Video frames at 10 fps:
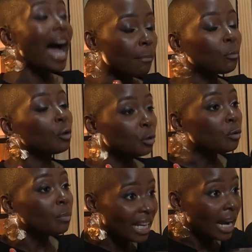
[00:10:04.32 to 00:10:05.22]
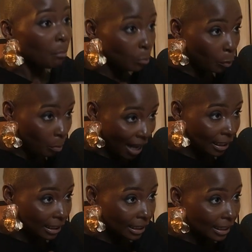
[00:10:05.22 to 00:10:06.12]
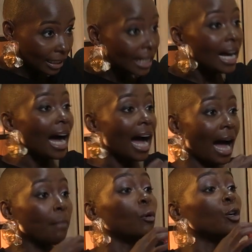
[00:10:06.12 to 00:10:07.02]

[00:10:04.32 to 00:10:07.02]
I'm going to be an amoeba. I'm